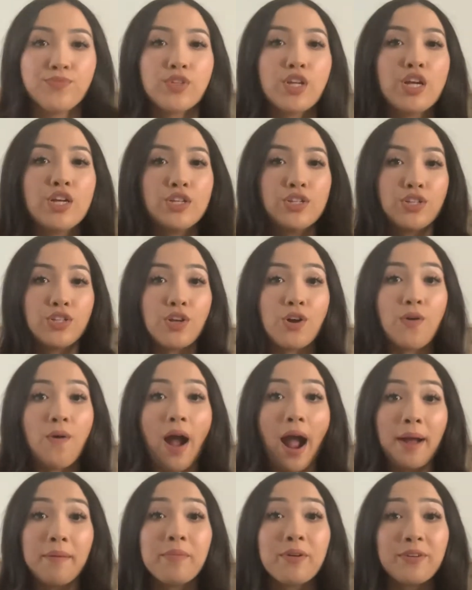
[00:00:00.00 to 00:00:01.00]
So
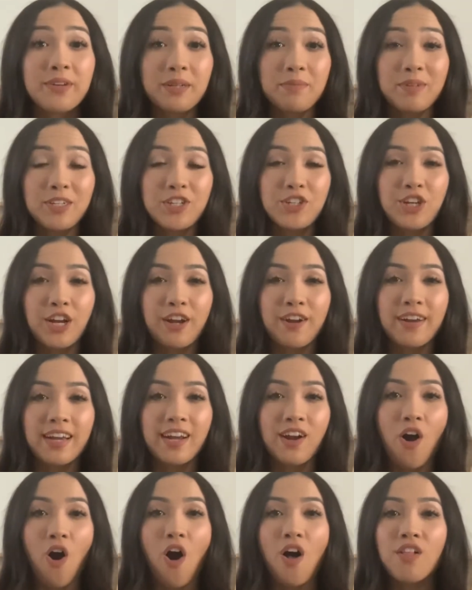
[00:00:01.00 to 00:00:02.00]
I'm going to be
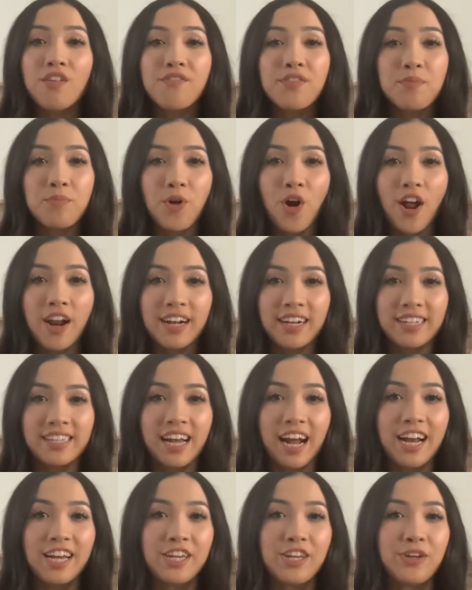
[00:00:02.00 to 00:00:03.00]
sharing all of the products
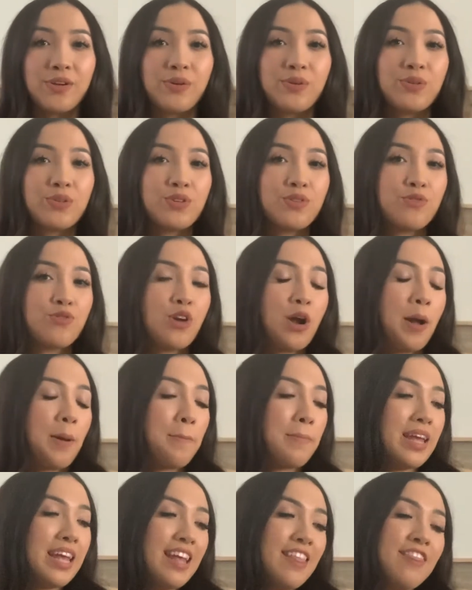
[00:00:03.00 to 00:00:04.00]
I use
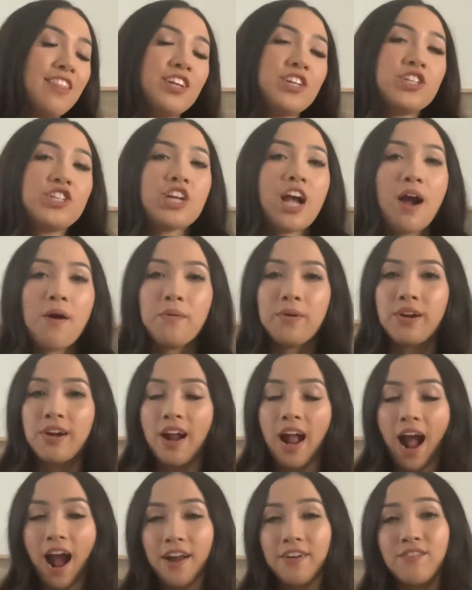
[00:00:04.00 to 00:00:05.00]
from in the
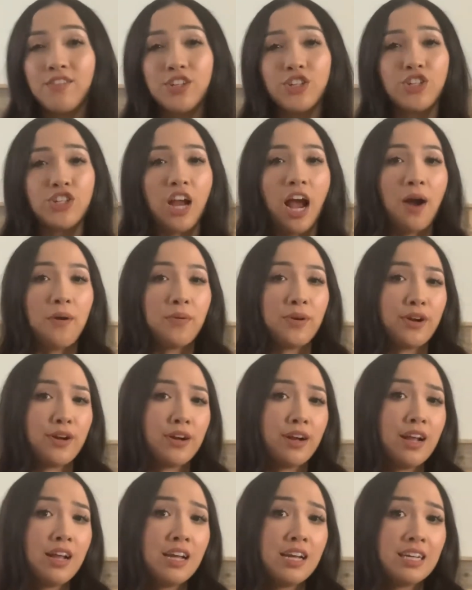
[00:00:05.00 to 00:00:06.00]
shower, out of the
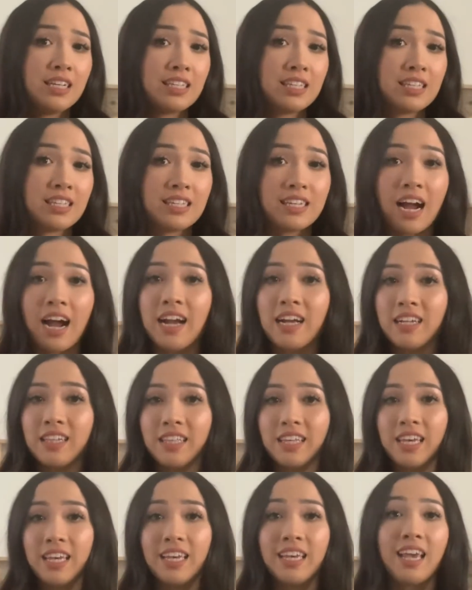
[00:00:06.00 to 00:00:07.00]
shower,
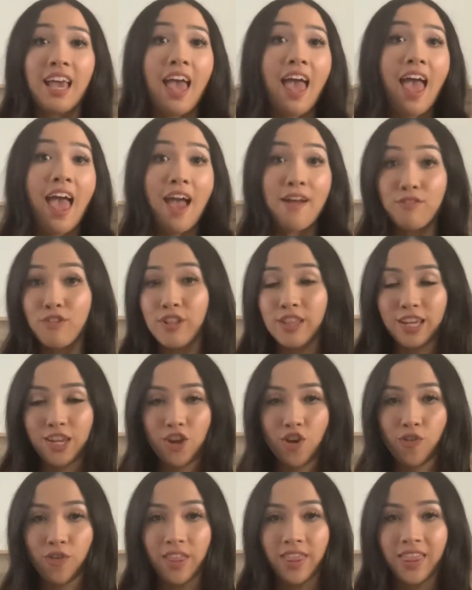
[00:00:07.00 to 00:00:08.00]
styling, everything
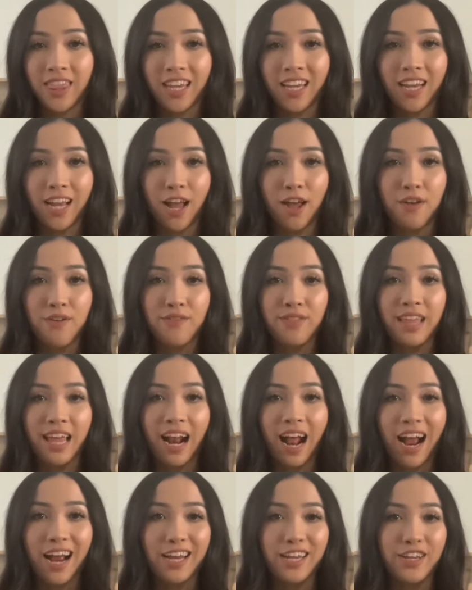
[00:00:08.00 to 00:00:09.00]
you can think of that
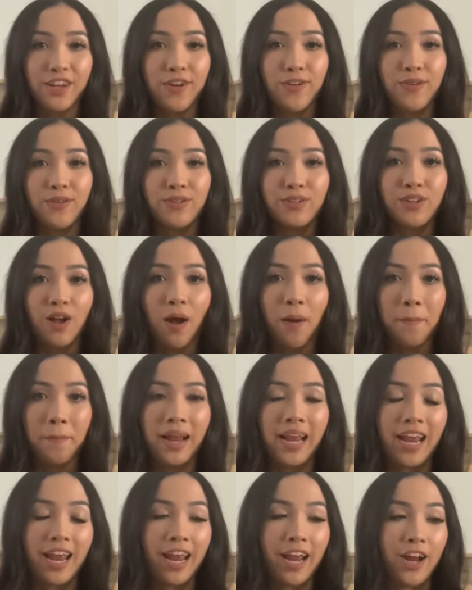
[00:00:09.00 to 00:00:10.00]
I use on
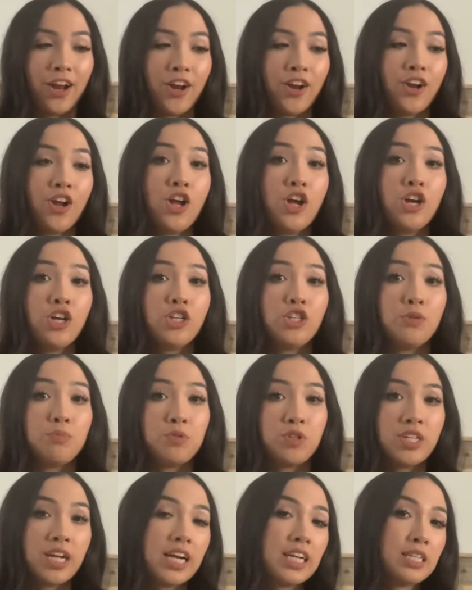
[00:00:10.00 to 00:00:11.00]
my hair to
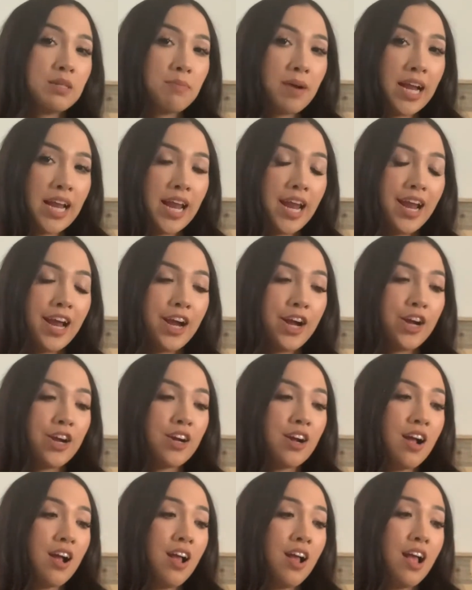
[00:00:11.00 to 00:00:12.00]
protect my
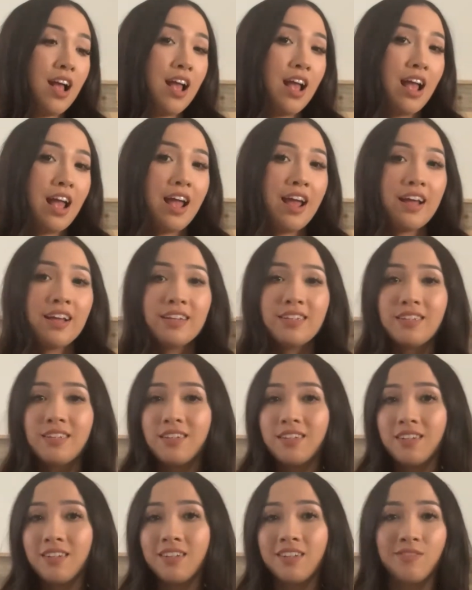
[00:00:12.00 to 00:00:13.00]
hair
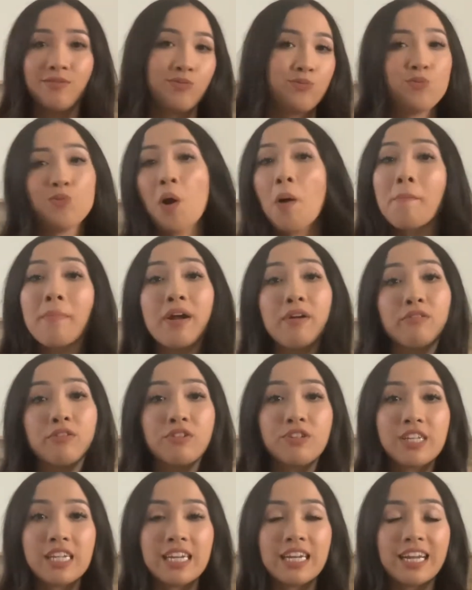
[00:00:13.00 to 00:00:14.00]
and what my
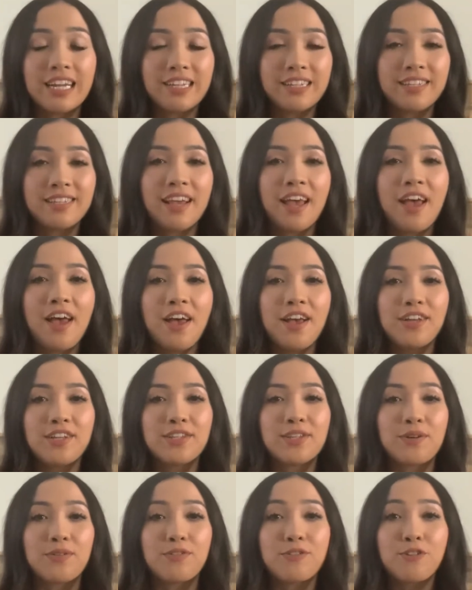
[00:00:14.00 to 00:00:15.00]
routine is.
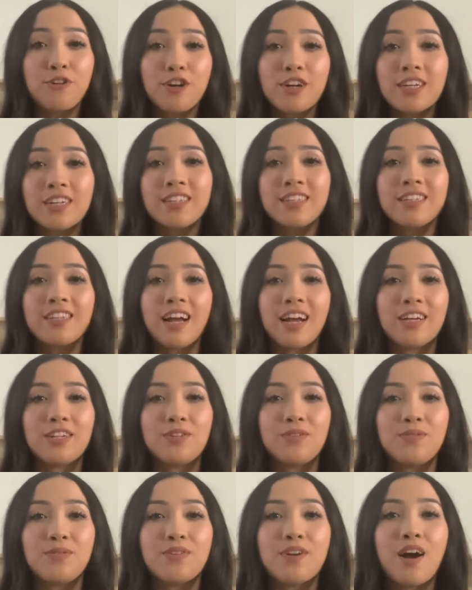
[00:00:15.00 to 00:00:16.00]
So of course, I
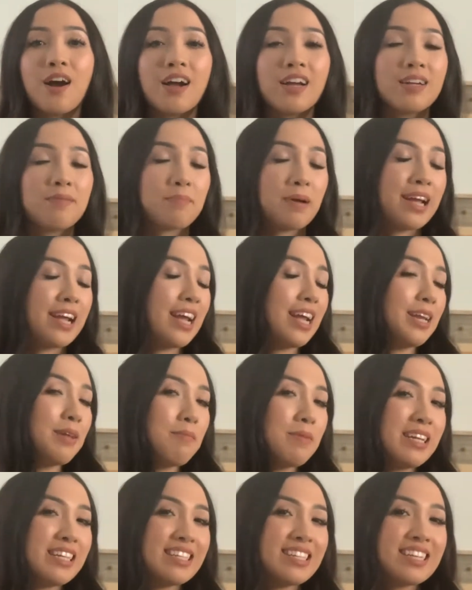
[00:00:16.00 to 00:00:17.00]
do not by any
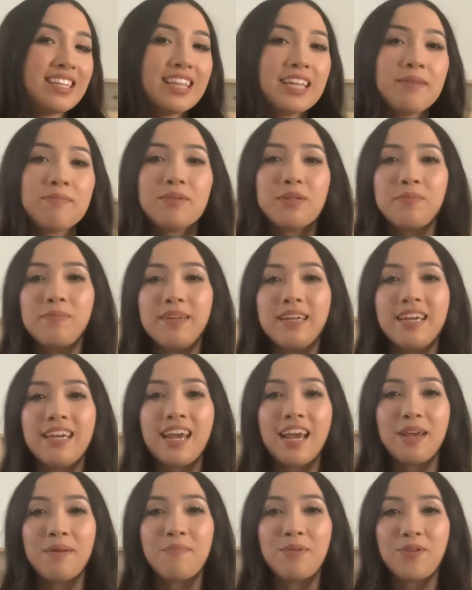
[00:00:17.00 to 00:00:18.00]
means claim to be
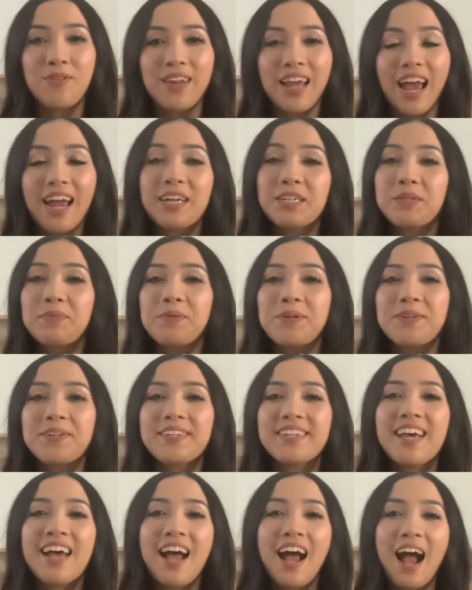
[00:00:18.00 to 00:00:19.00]
a beauty
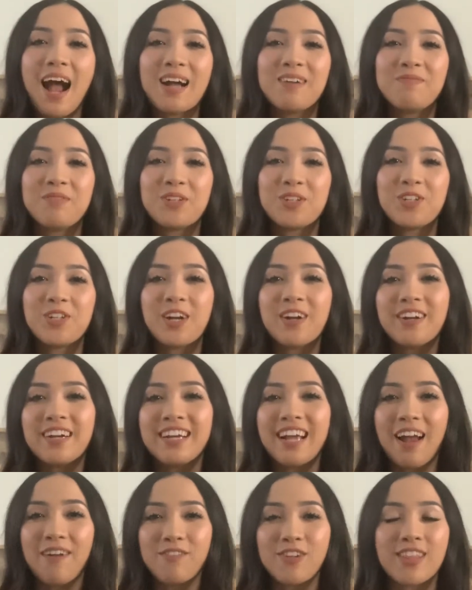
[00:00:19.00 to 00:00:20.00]
expert. I'm just
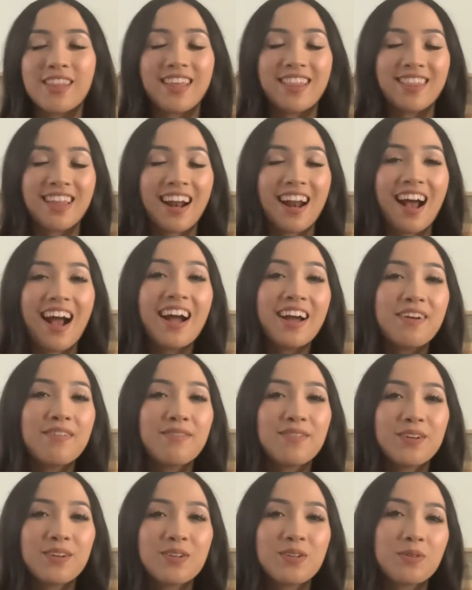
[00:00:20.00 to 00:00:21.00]
sharing everything that I
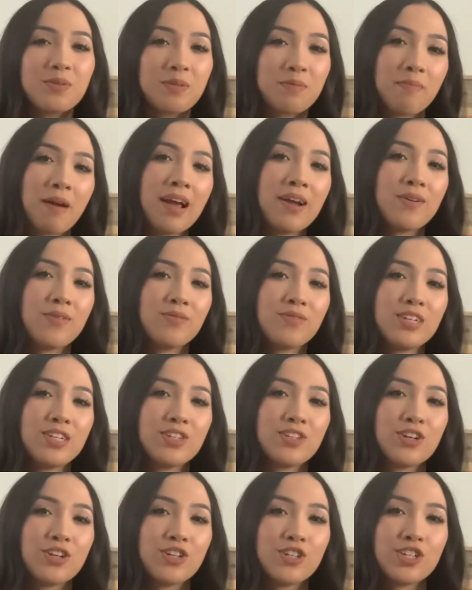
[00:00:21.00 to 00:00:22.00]
have learned with my own
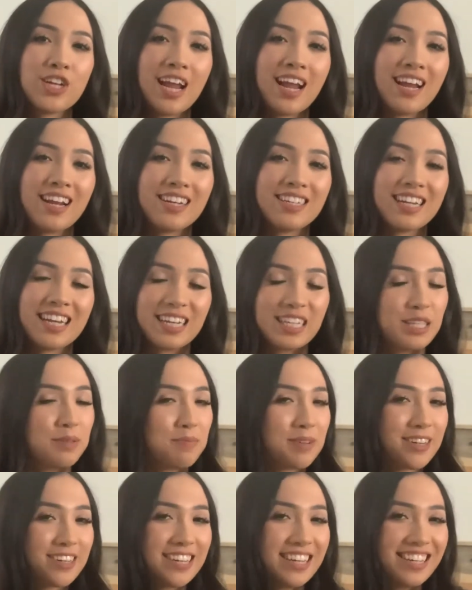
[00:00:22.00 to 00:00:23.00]
research and
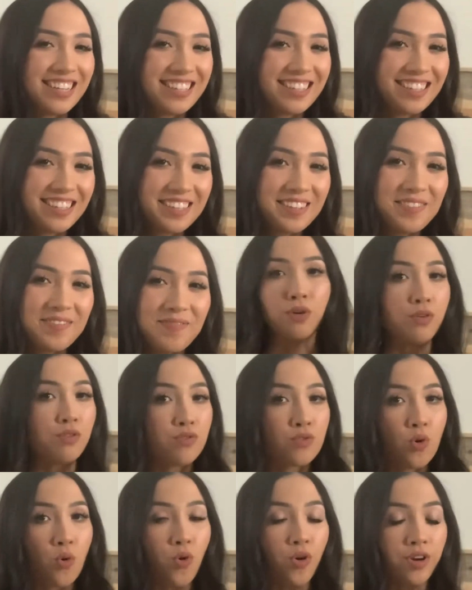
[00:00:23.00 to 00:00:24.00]
experience.
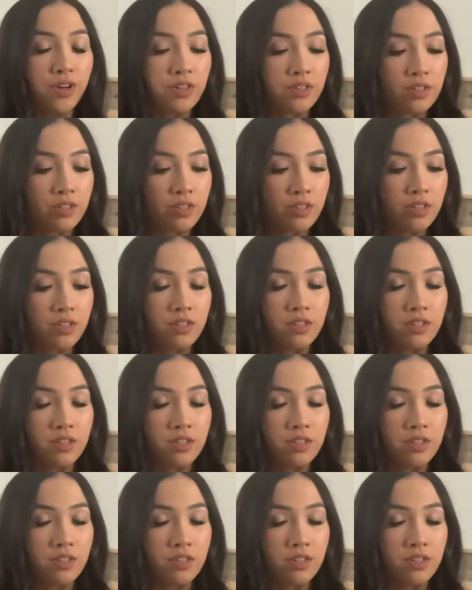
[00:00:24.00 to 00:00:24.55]
Of course,